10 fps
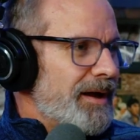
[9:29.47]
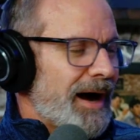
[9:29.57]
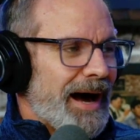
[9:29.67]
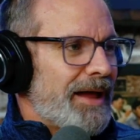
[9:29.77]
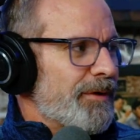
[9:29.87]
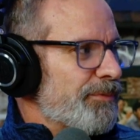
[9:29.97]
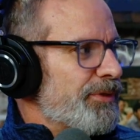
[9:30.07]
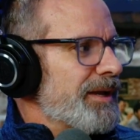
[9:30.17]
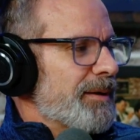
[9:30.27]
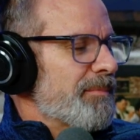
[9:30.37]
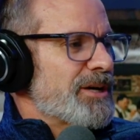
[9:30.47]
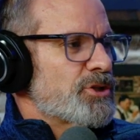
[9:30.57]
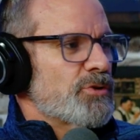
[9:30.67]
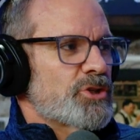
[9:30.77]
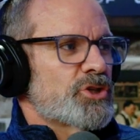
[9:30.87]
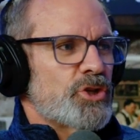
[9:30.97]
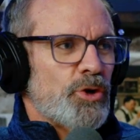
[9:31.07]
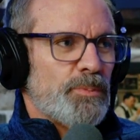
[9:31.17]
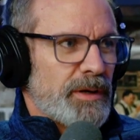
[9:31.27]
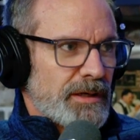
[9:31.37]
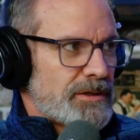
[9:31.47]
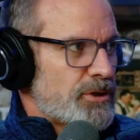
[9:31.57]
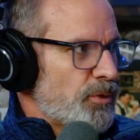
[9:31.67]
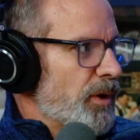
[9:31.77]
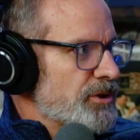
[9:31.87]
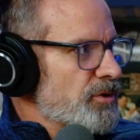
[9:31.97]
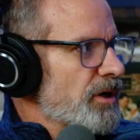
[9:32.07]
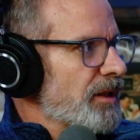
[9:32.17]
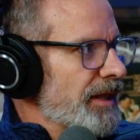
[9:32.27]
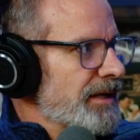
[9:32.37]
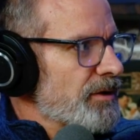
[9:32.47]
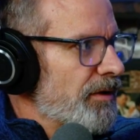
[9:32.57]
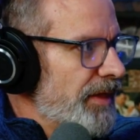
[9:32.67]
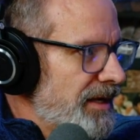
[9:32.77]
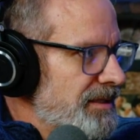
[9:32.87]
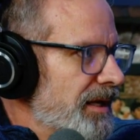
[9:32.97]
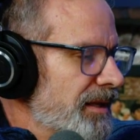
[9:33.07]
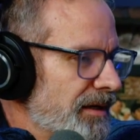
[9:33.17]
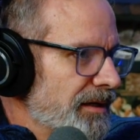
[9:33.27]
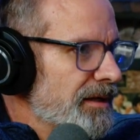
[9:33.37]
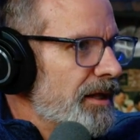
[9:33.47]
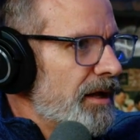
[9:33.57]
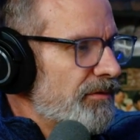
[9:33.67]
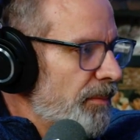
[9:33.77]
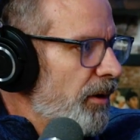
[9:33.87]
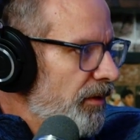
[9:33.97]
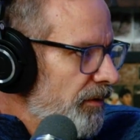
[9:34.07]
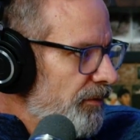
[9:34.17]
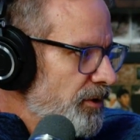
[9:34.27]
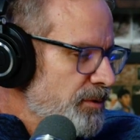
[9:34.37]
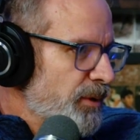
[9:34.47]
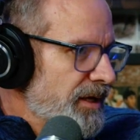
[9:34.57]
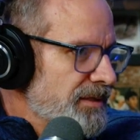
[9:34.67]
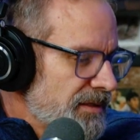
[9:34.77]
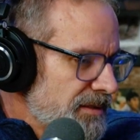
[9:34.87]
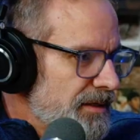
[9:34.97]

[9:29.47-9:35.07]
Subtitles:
I don't think it makes you stupid to want to collect all that data from all of those places.